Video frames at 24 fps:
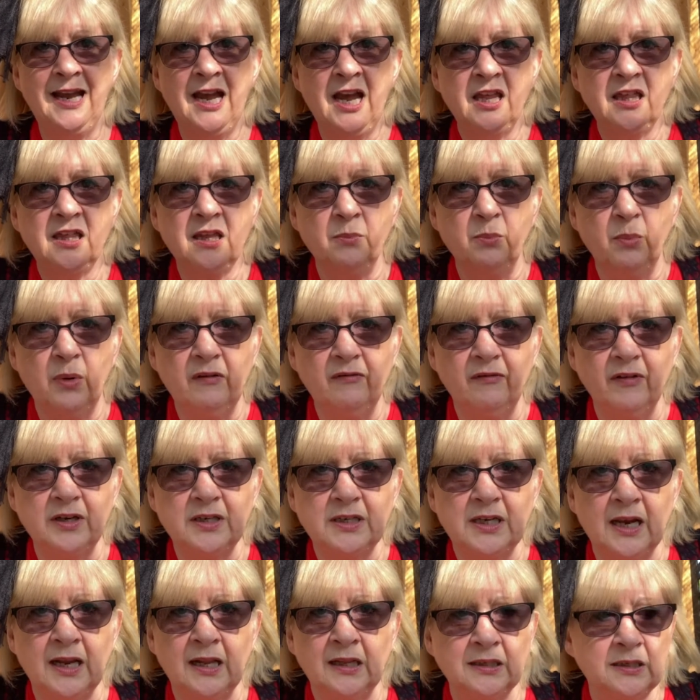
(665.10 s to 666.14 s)
the mirror
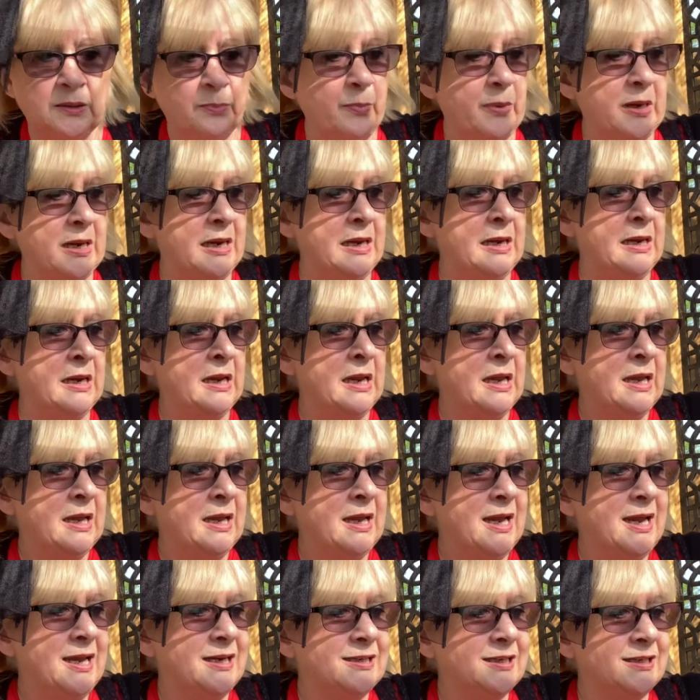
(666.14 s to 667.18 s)
tells me,
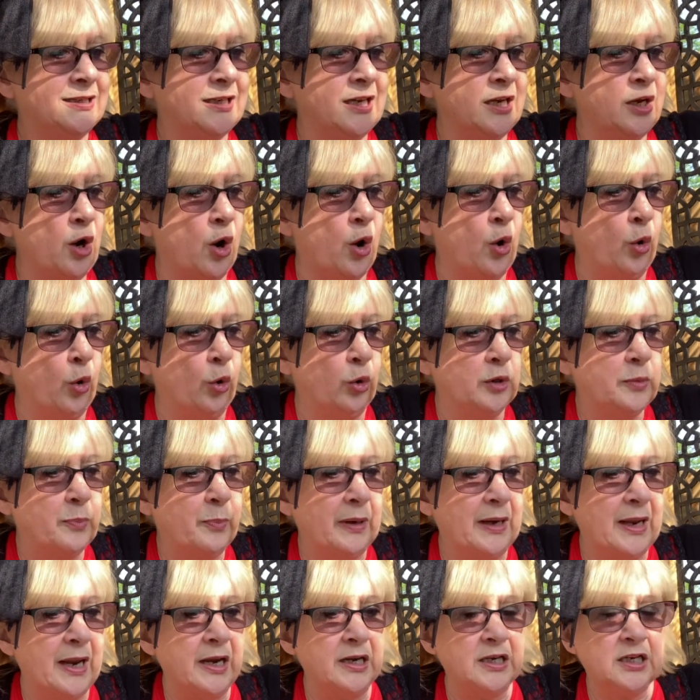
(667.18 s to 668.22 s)
it is an old
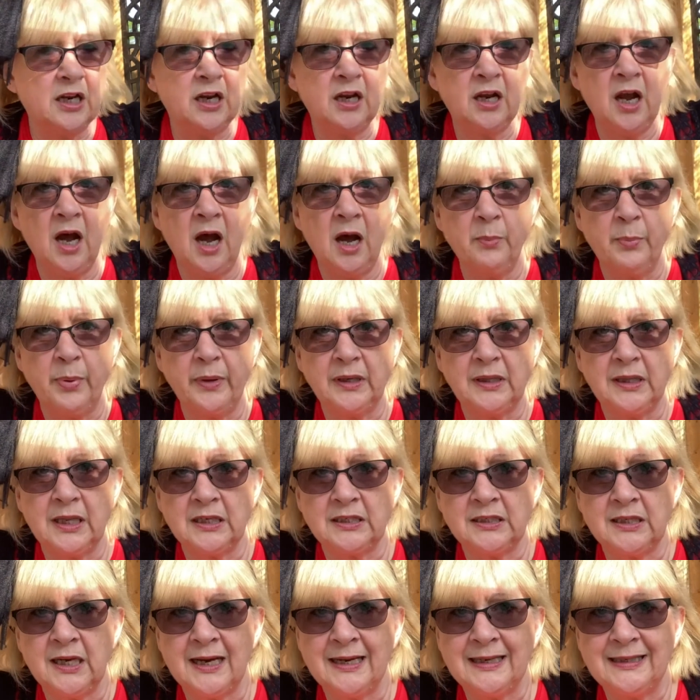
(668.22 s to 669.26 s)
plate cupboard that
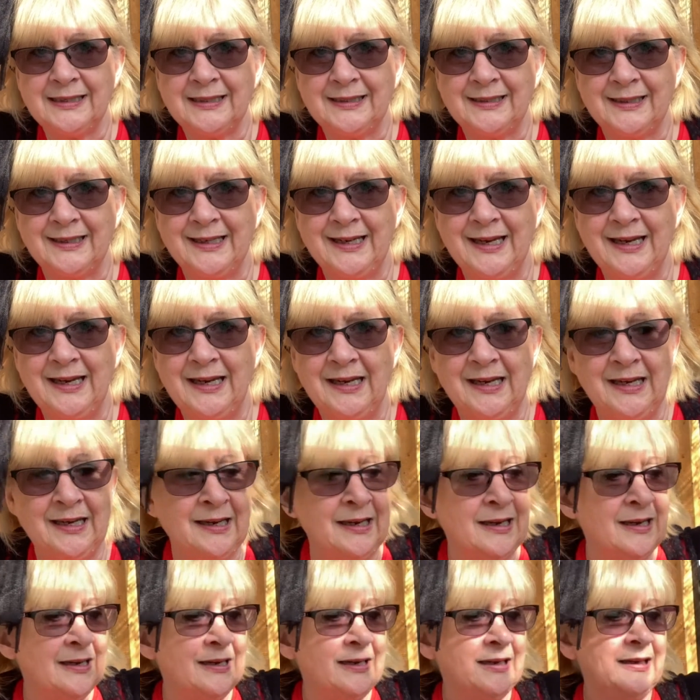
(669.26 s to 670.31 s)
I see.
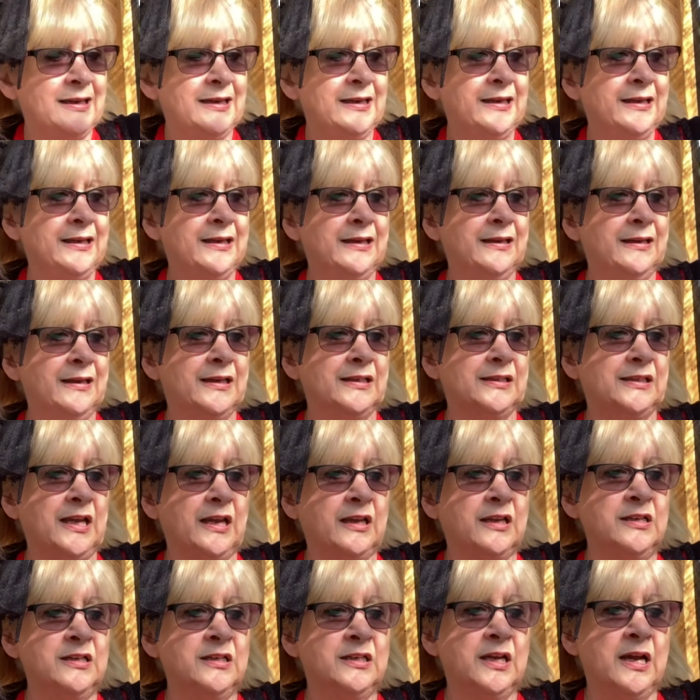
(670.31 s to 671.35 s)
A
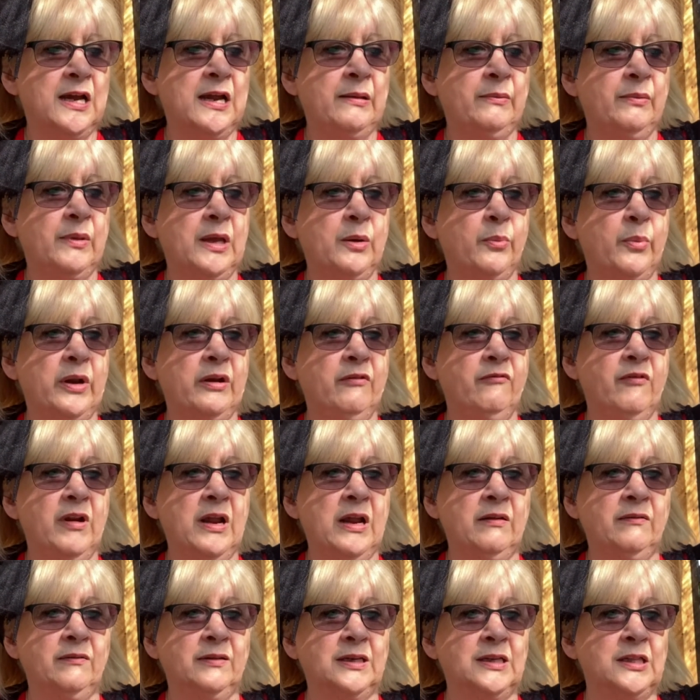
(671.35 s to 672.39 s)
second time they went
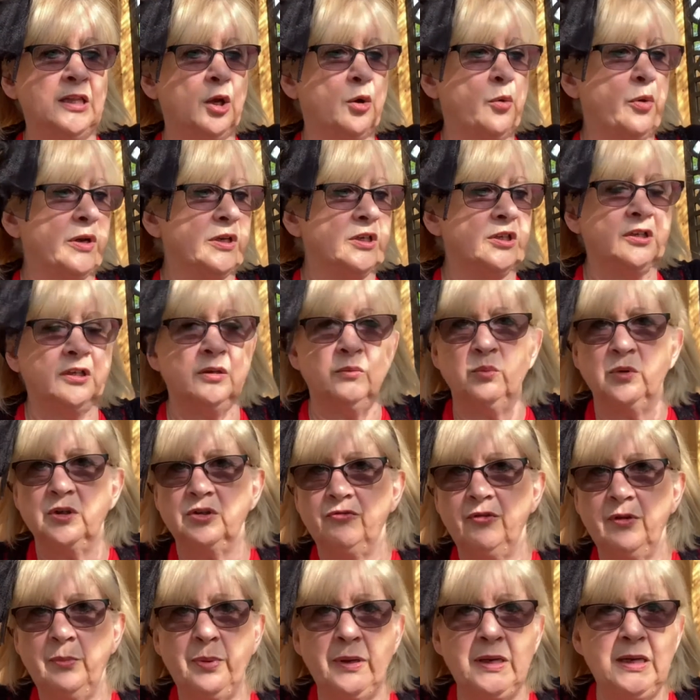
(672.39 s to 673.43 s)
round and the question was
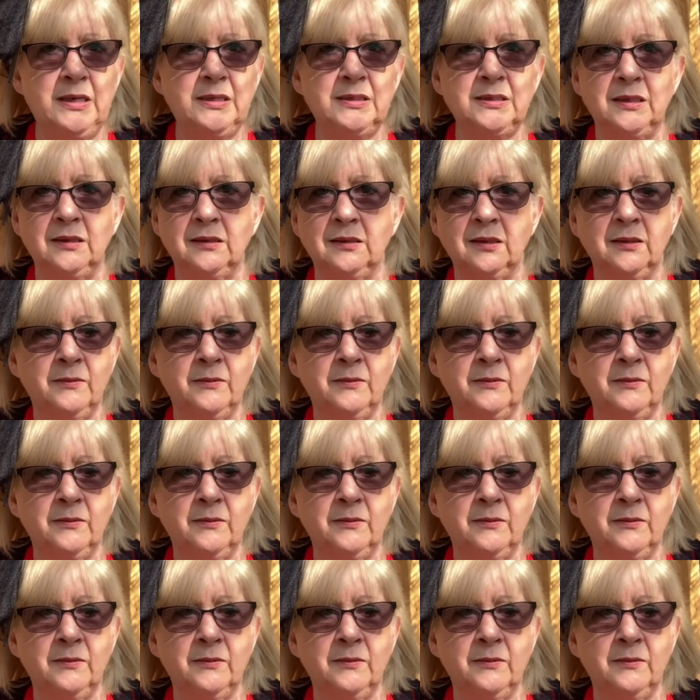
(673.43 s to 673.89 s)
repeated.